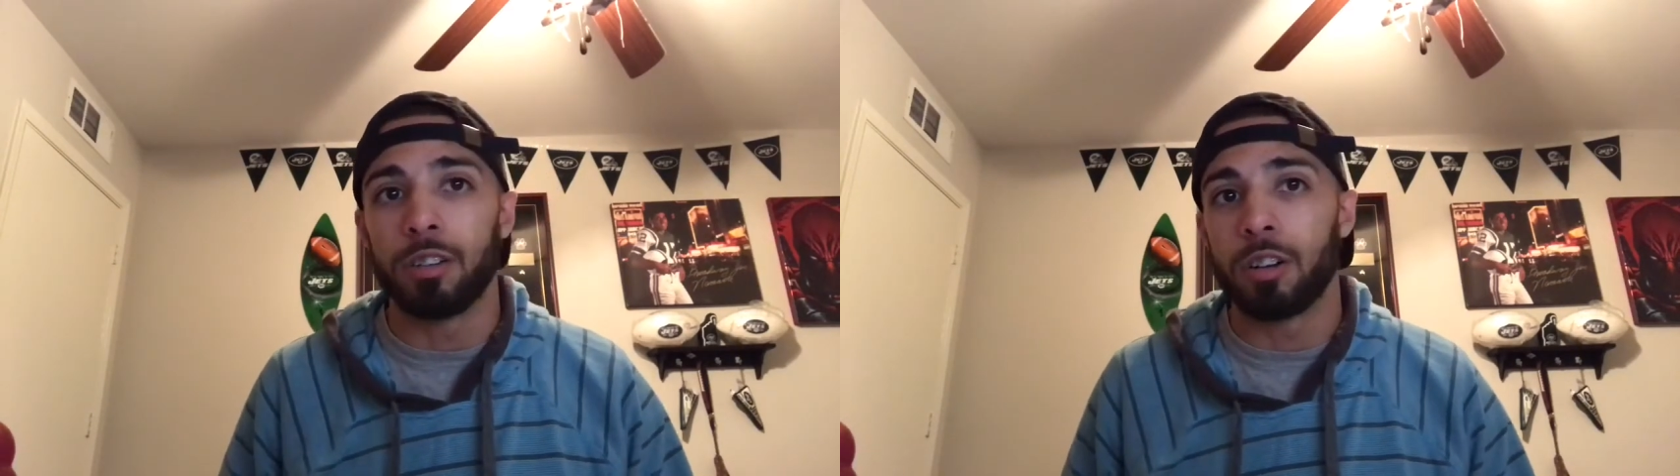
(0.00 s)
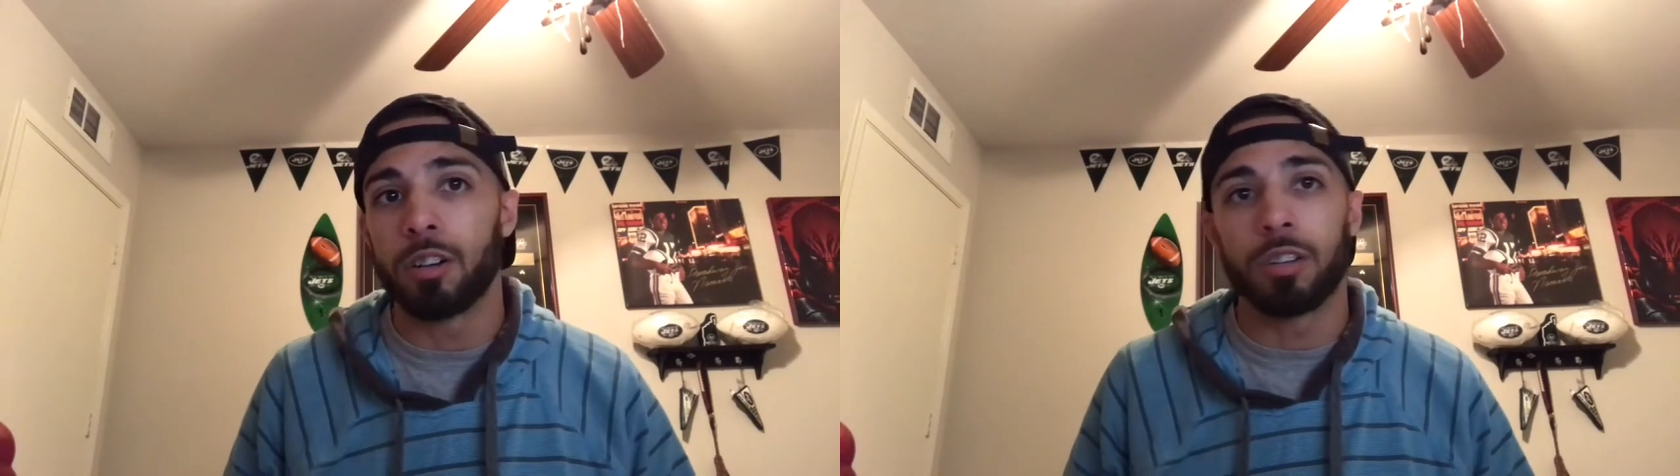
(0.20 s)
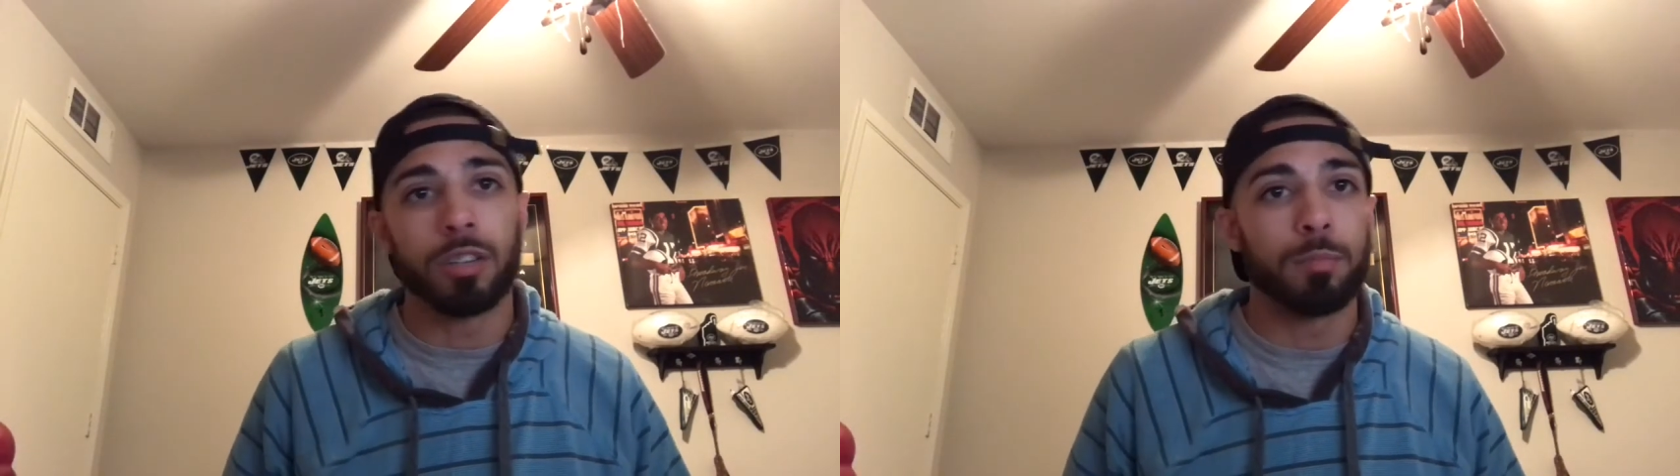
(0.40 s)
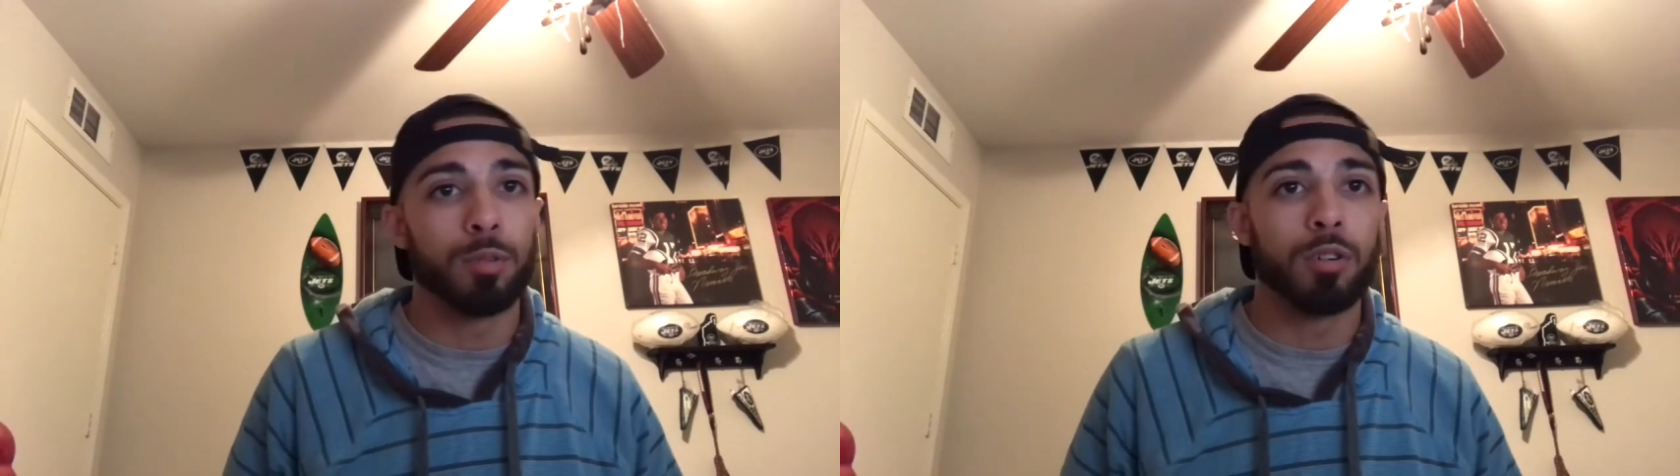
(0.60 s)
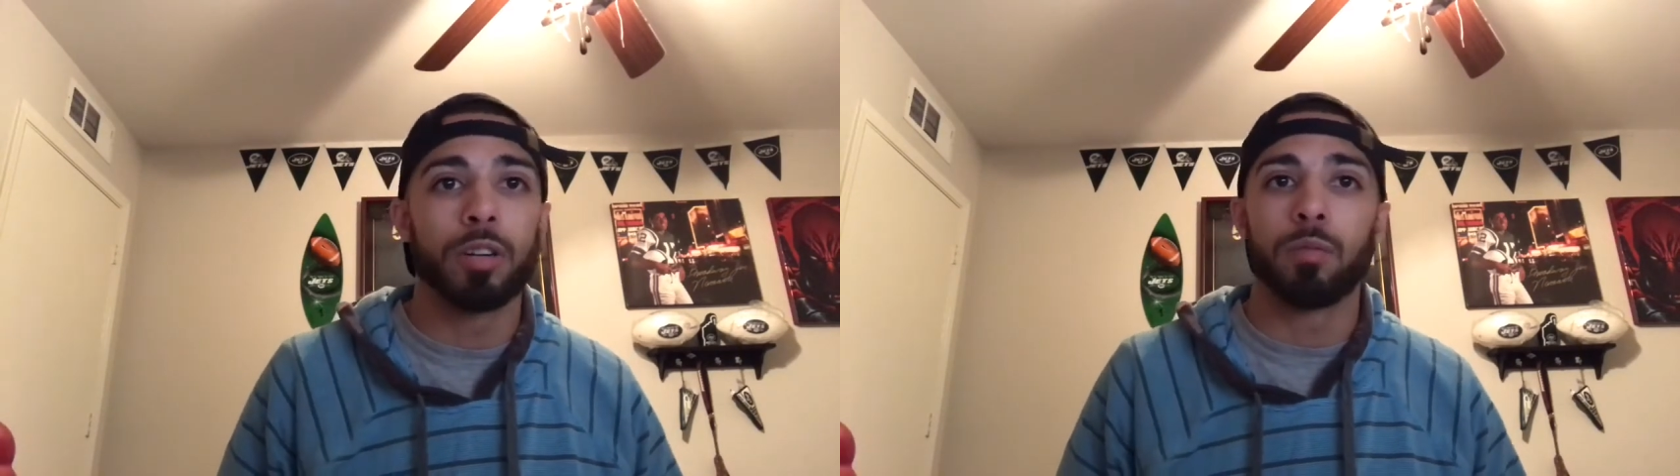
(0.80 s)
girl, good
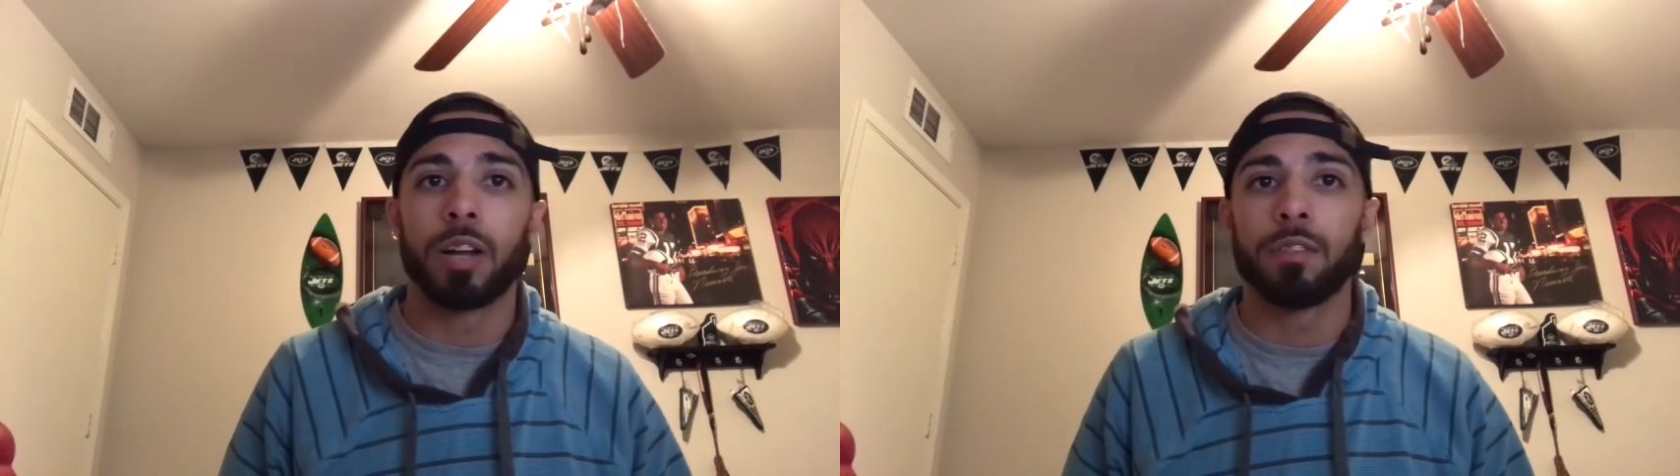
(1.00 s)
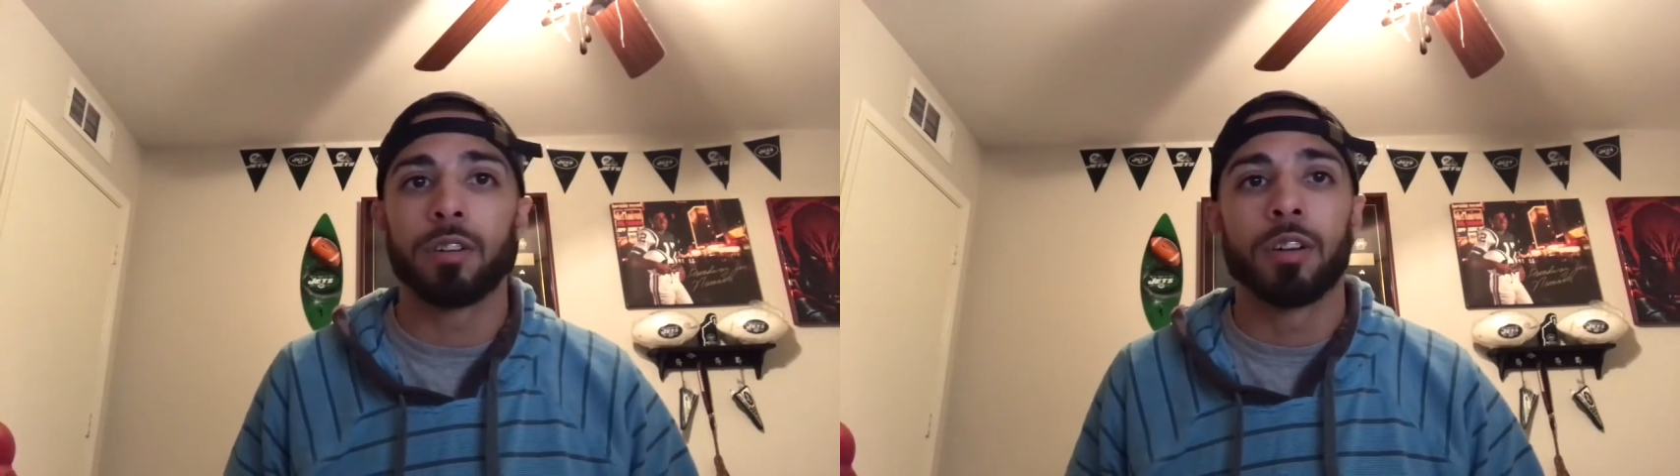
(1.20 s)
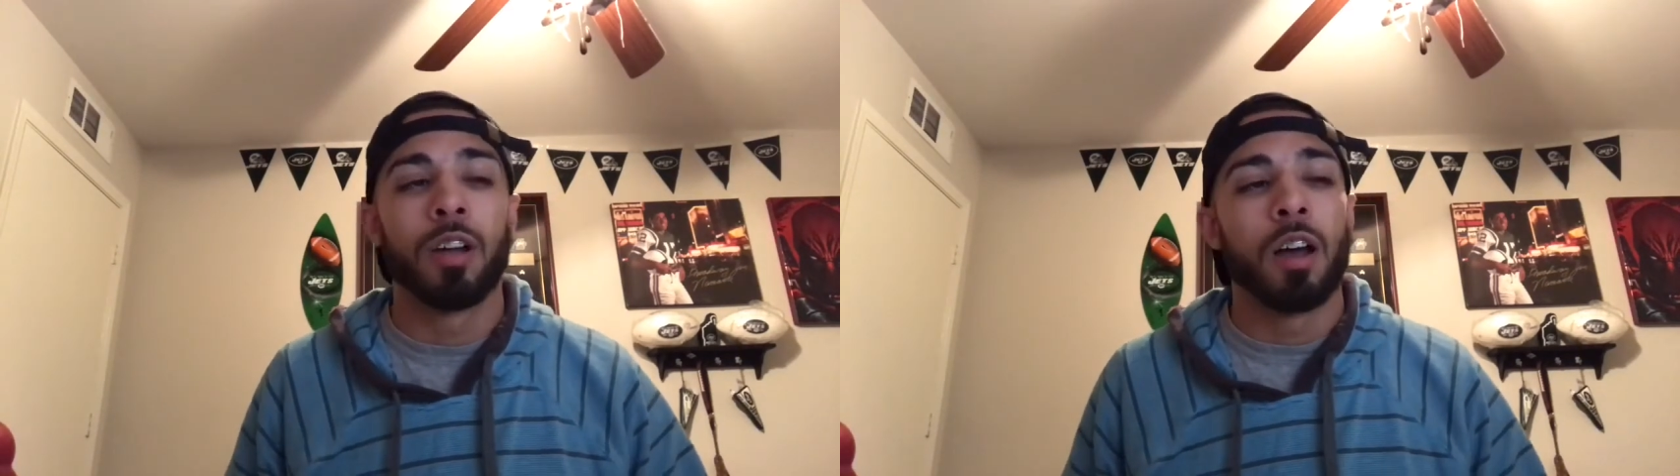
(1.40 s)
boy, whatever,